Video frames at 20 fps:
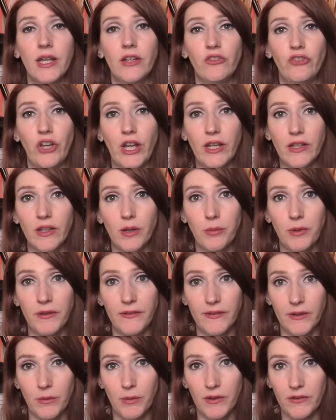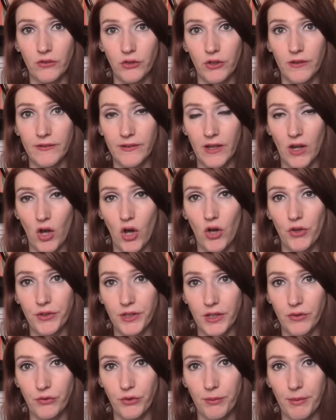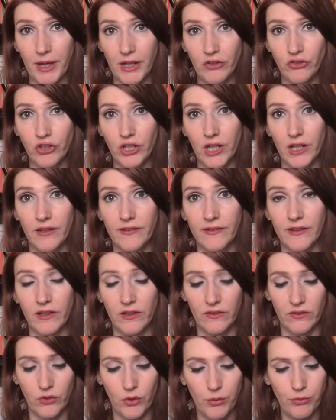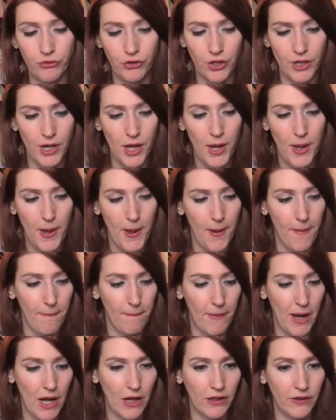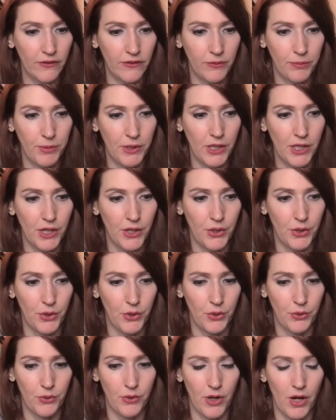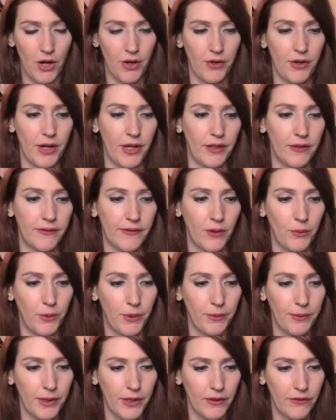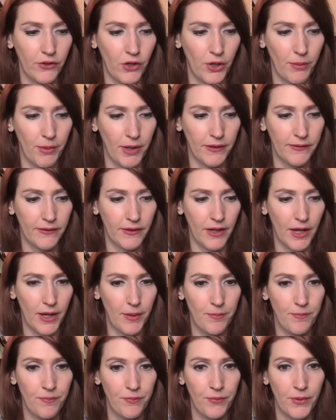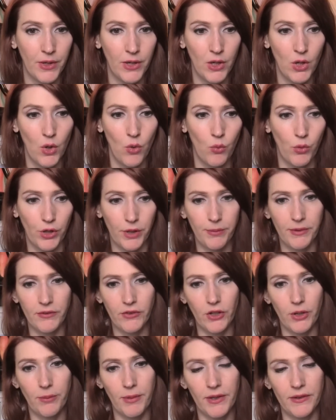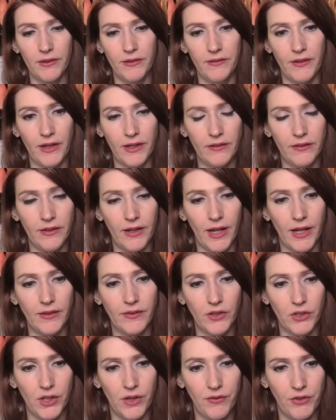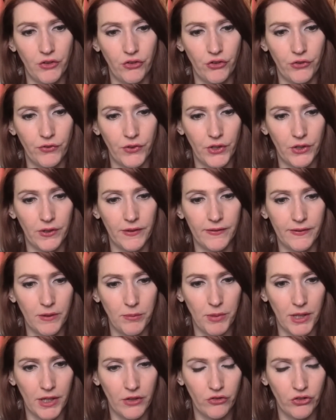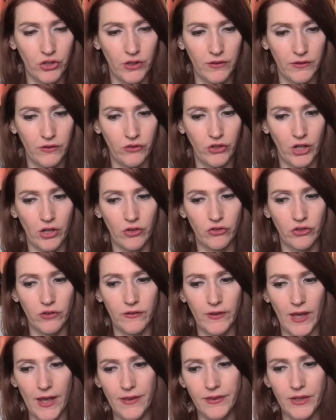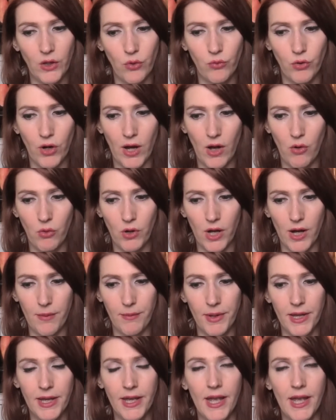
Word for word: JWZ Mysteries, and all the information is in the description box below. All right, so what are we going to talk about today? We're going to be talking about the day to day, the love interest feelings, the blocks, delays, and challenges, and the overall outcome.